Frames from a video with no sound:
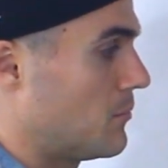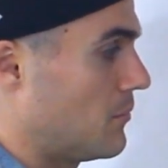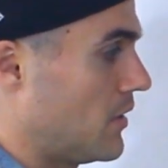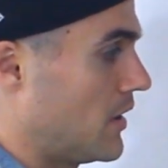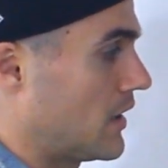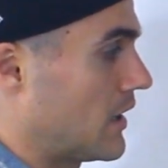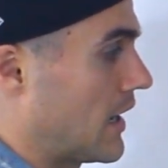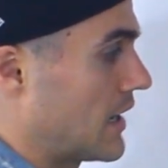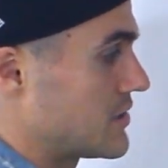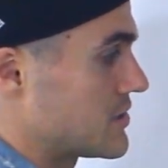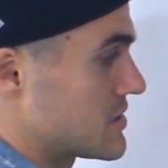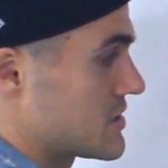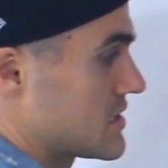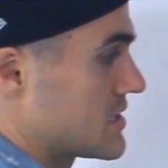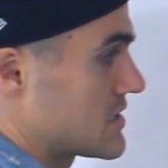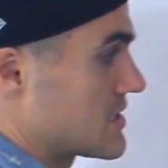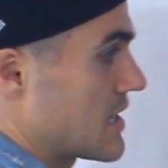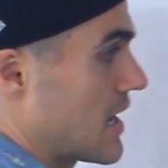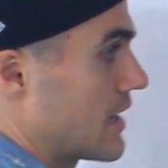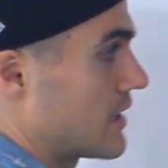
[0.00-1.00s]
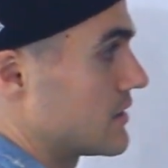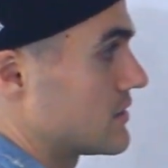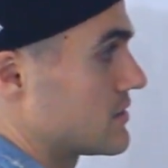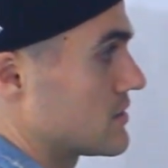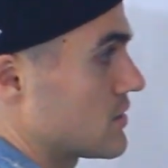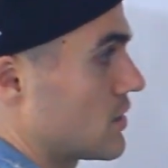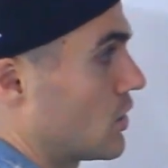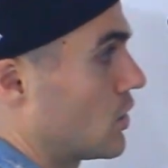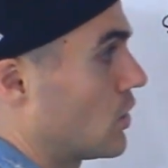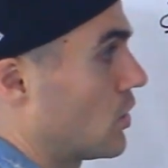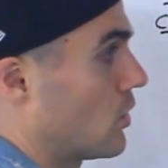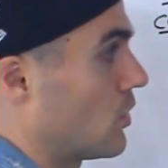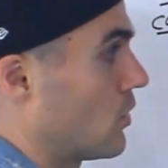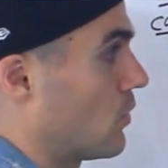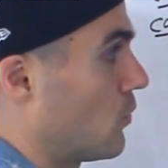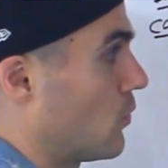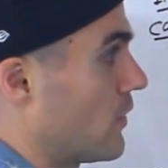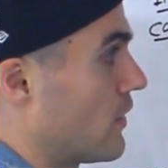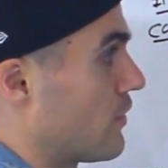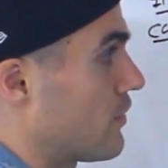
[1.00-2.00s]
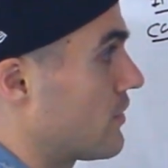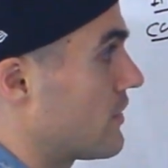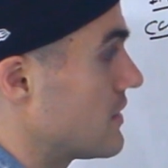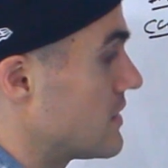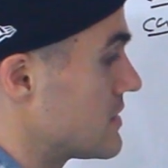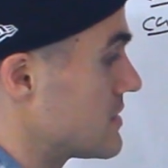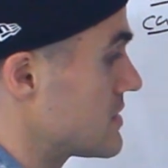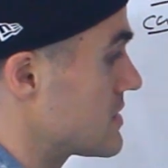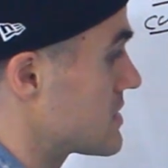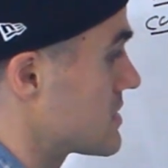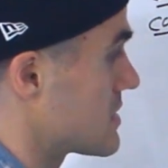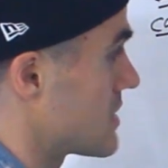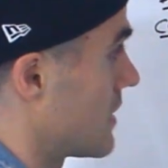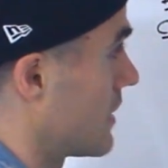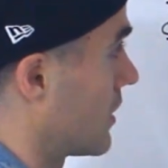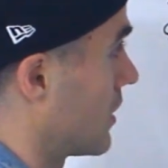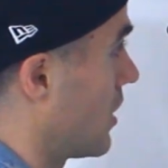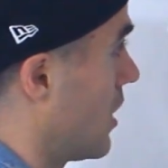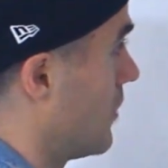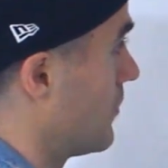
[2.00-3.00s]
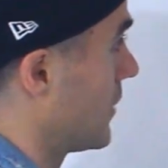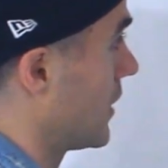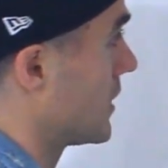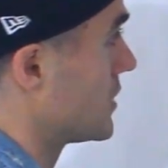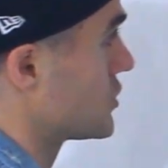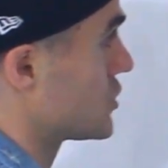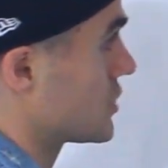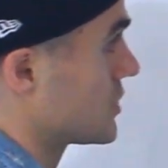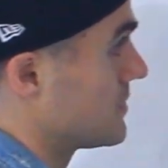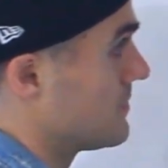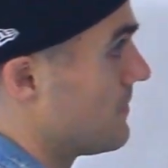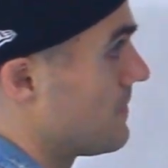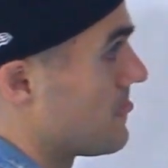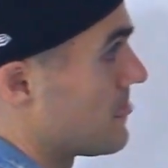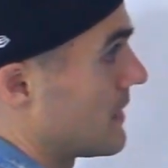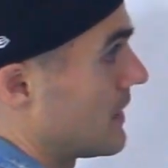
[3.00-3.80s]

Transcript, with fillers: but I just decided to go with this combination.